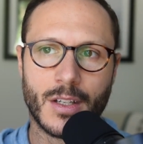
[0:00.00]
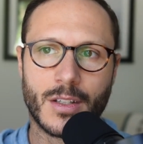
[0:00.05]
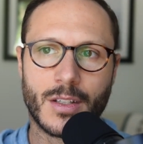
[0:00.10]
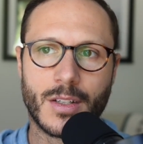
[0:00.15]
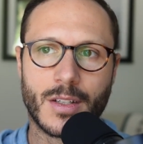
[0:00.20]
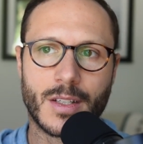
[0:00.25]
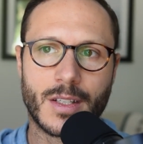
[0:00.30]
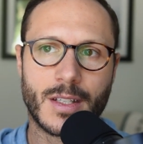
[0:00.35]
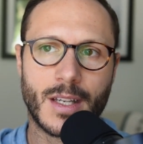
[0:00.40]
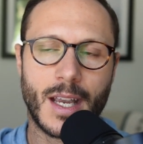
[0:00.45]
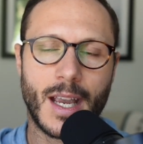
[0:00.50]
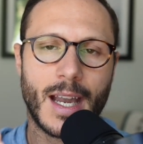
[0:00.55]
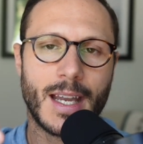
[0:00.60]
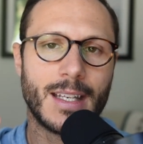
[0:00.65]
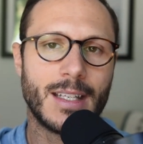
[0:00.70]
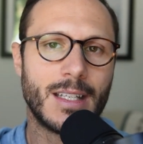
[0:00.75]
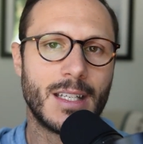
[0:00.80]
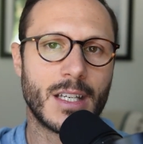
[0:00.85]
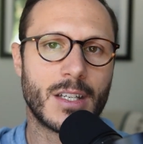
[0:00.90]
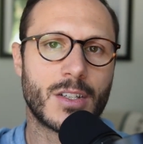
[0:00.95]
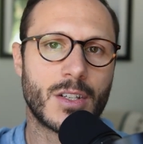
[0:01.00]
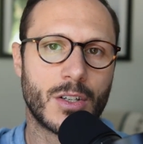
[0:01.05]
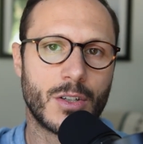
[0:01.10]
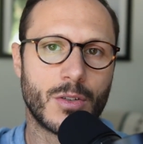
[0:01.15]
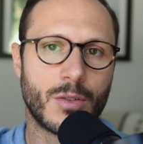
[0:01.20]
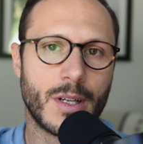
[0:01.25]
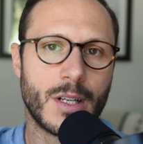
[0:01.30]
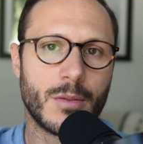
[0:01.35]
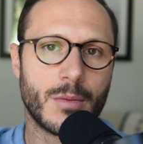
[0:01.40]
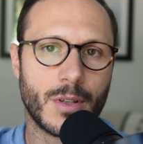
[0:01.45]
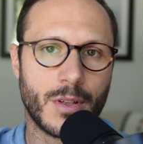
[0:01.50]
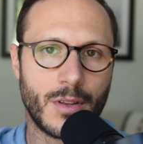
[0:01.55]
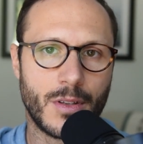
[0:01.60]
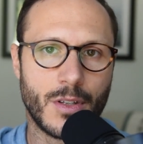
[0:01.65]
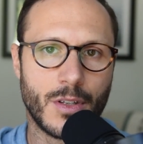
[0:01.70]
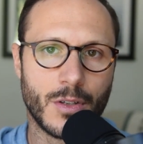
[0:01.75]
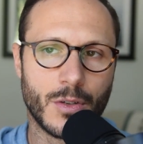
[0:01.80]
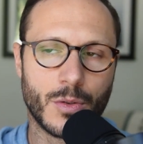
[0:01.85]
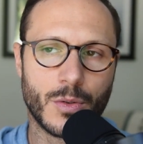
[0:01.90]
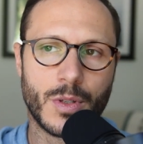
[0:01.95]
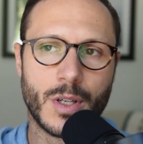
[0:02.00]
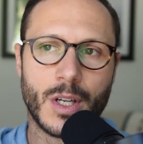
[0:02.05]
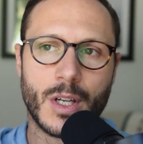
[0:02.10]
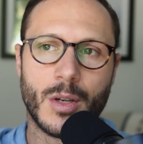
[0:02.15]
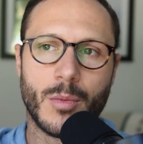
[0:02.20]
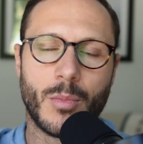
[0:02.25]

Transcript: to say, I disagree with you,